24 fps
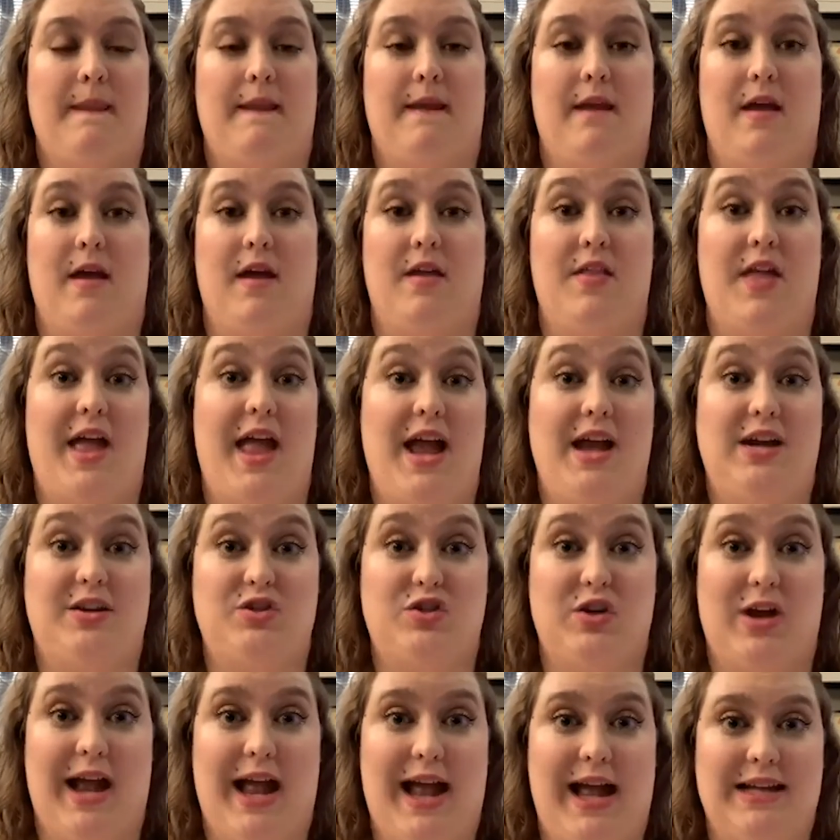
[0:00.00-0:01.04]
the
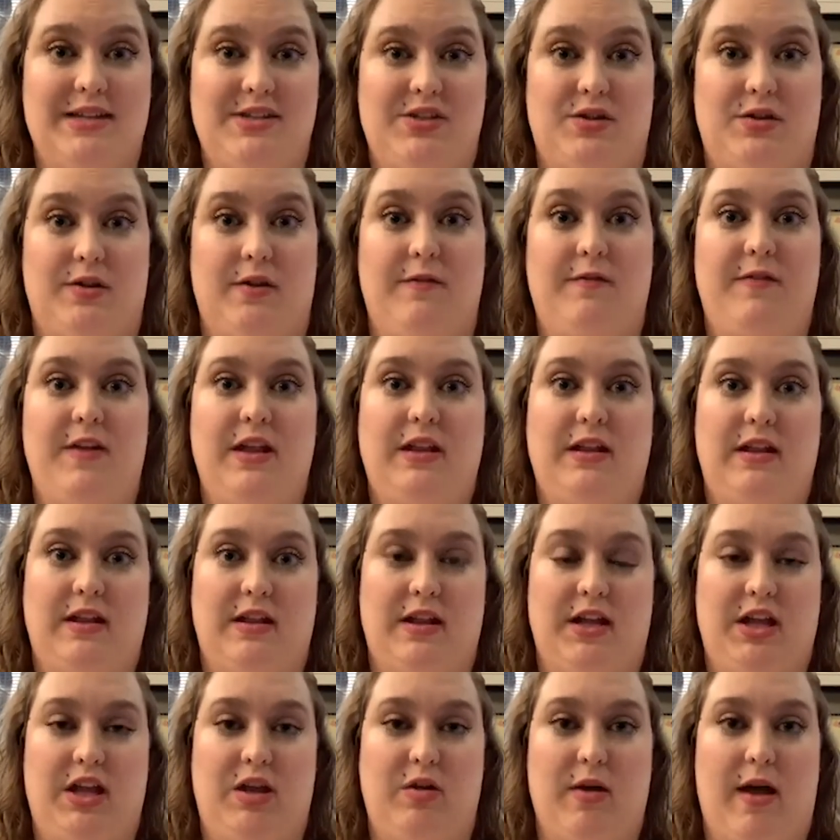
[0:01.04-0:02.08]
extra hassle of feeling
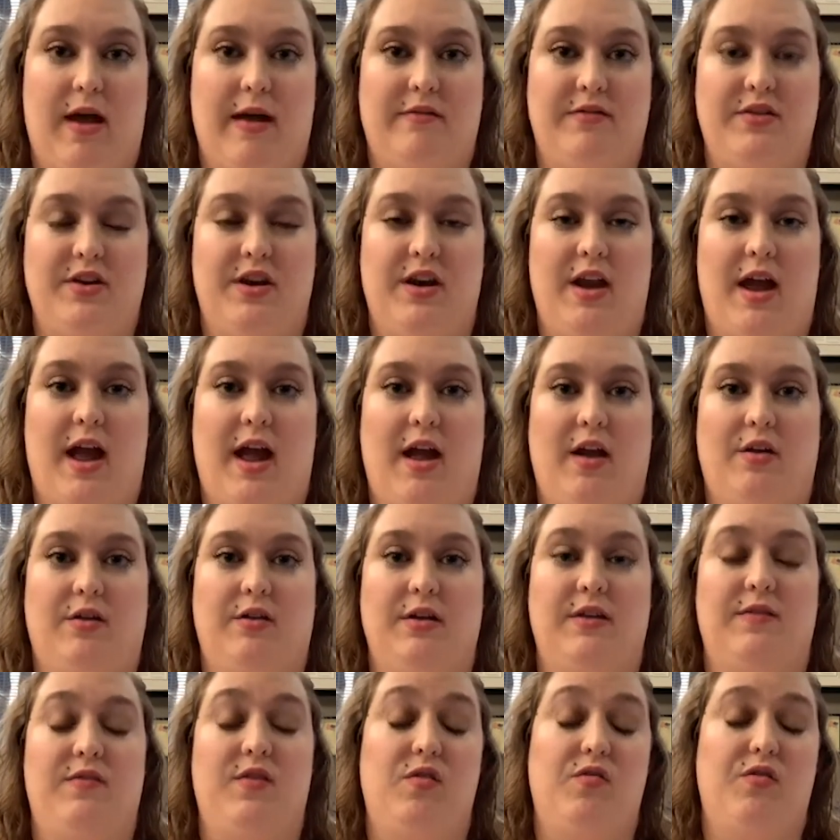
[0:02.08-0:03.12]
like you have a denial
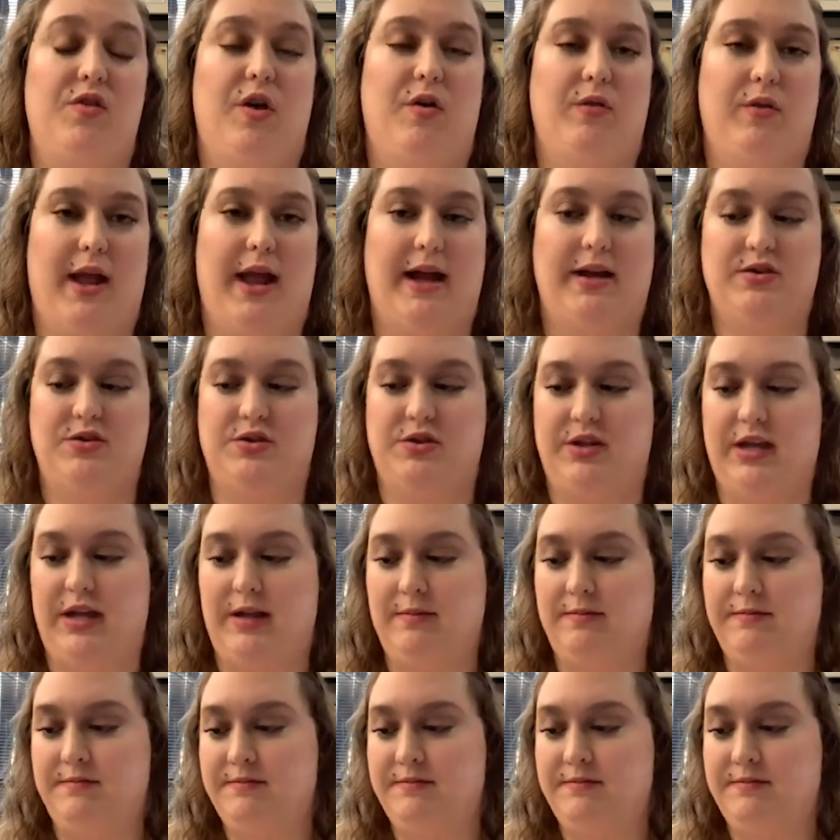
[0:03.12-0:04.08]
if you don't actually.